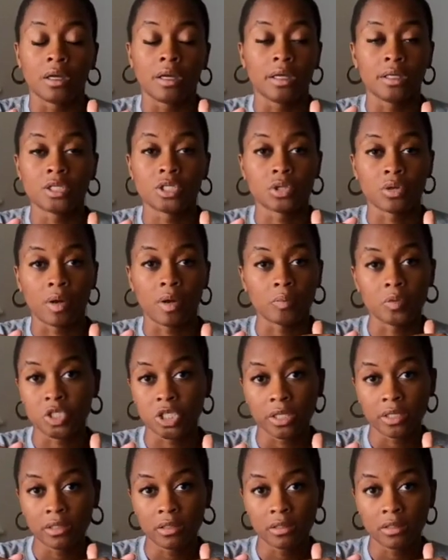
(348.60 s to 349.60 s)

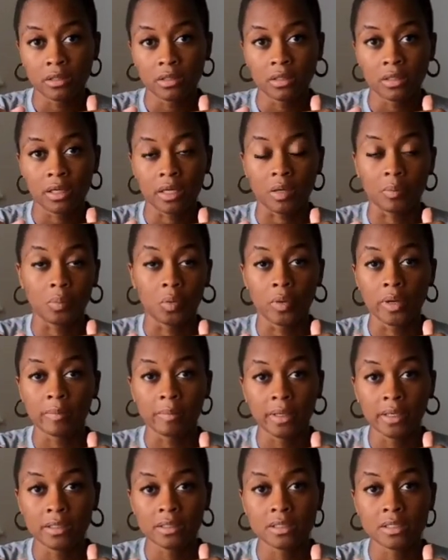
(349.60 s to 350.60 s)
interruption, an
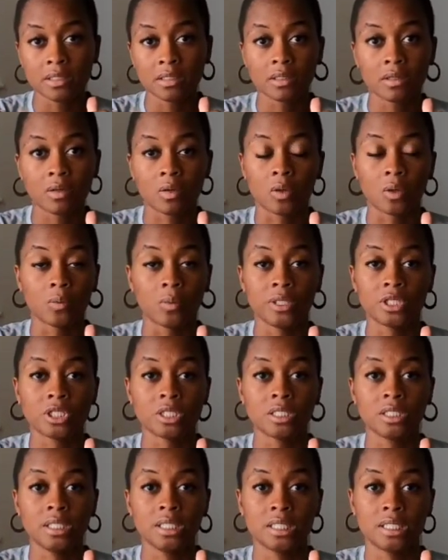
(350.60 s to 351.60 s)
appointment, or we
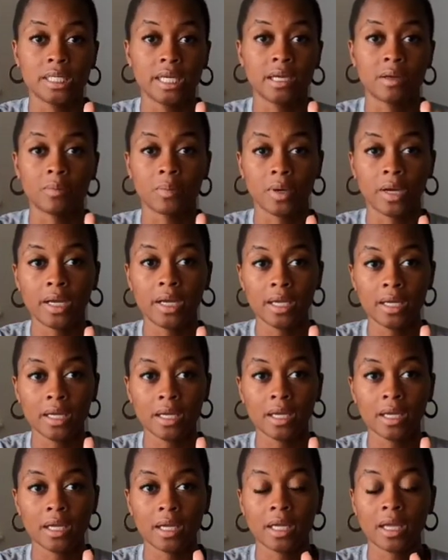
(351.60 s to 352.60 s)
just need to take a break,
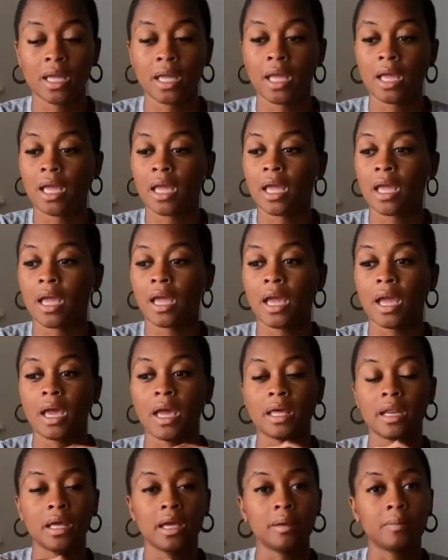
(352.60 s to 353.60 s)

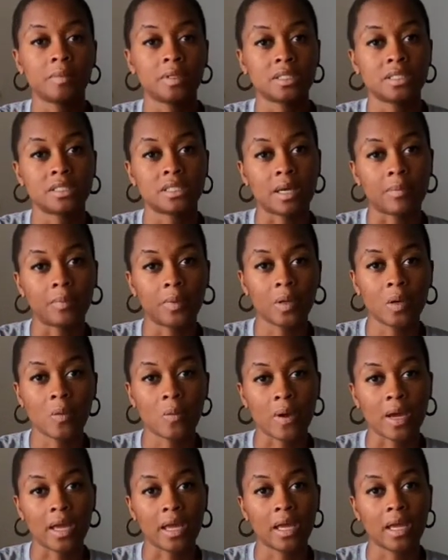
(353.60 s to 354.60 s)
and I'm stepping
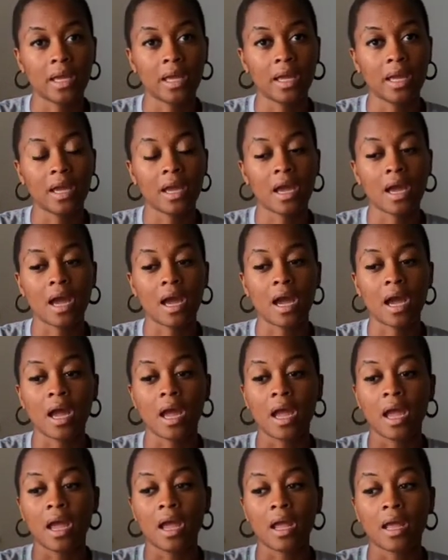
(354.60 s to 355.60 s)
away.
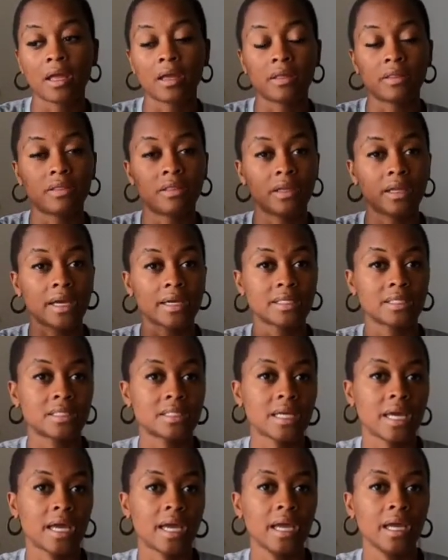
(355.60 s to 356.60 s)
The next
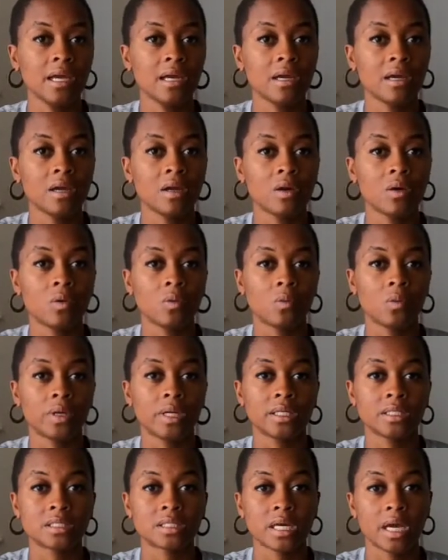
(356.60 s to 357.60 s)
day, when
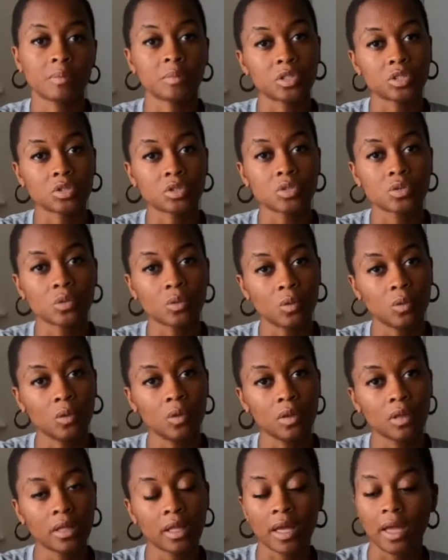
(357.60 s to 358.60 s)
it's time to do
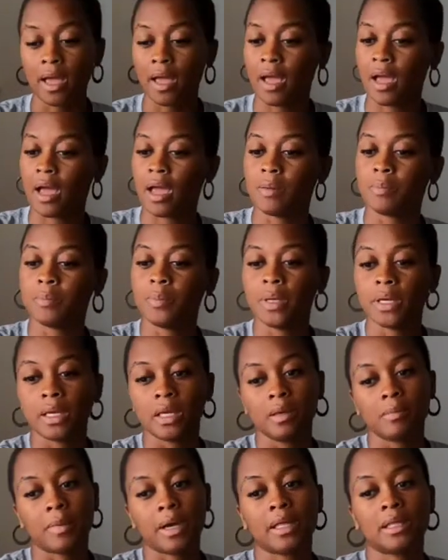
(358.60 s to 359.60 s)
school, I'm
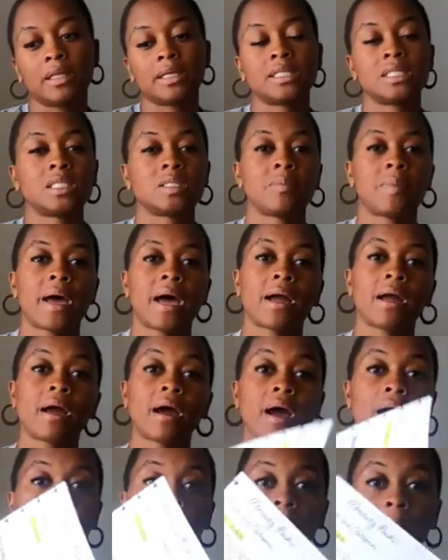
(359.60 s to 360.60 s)
picking my list back
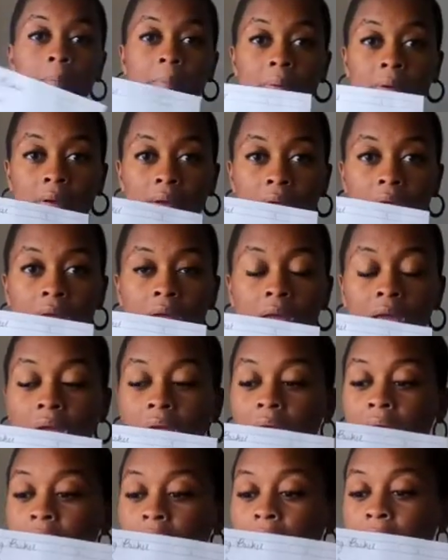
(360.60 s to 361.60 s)
up,
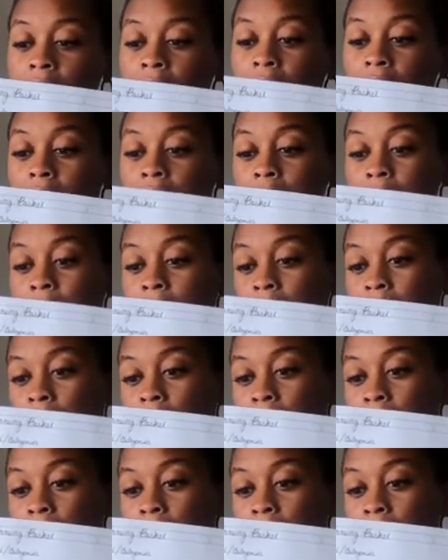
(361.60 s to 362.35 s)
I'm